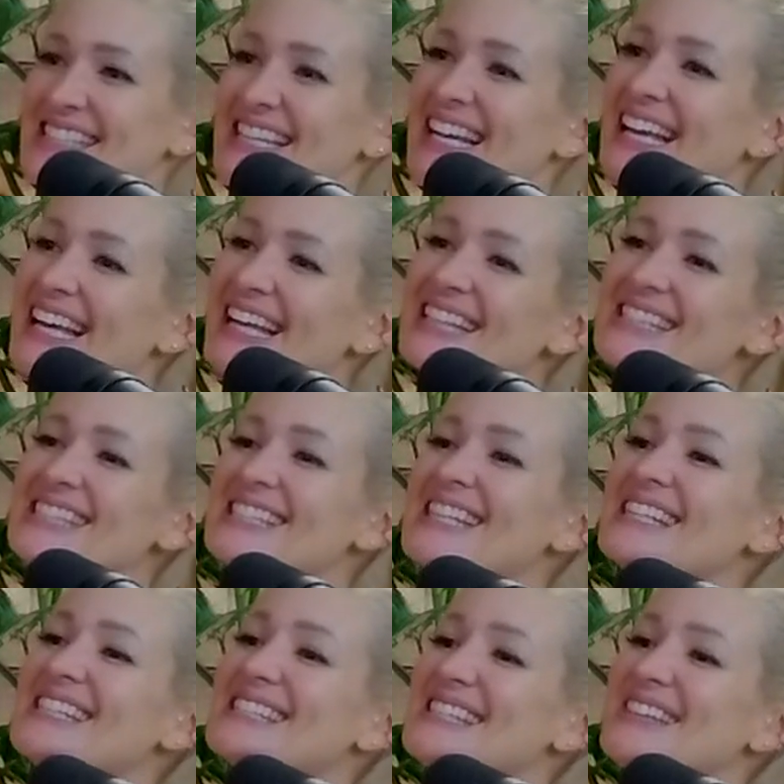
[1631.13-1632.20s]
kind of because I'm it so
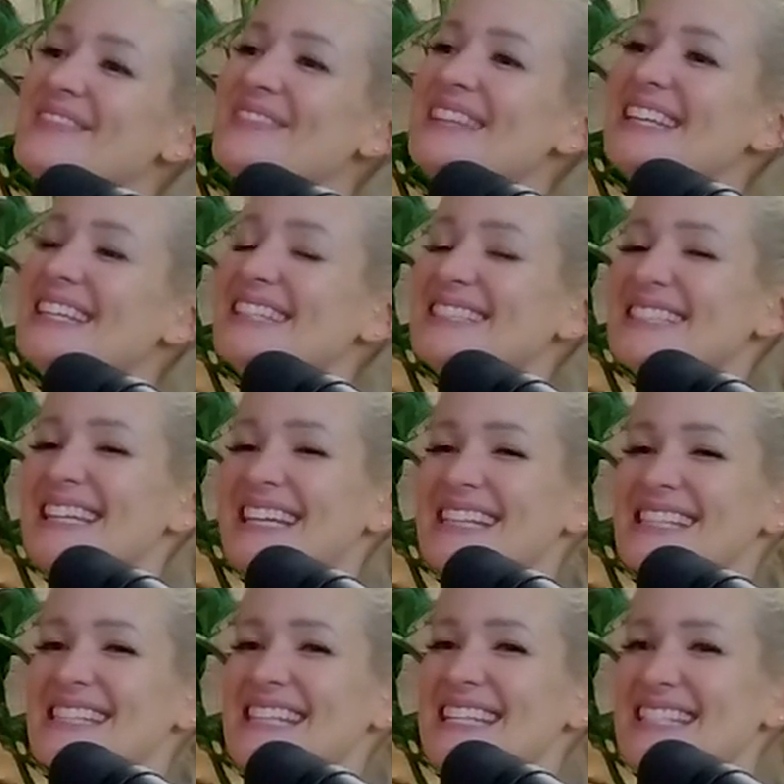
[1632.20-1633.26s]
sexy, but I
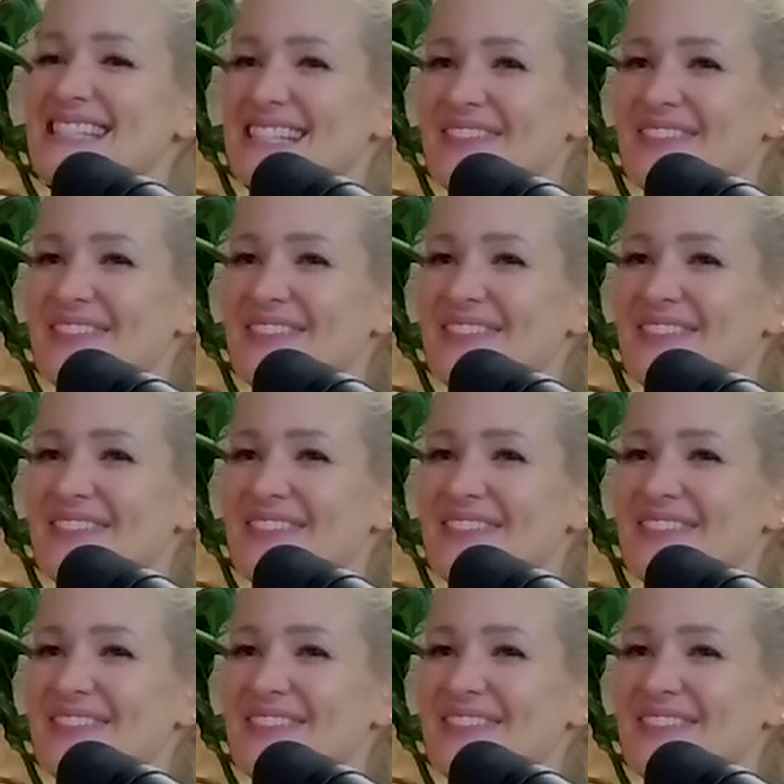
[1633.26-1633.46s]
it get says it.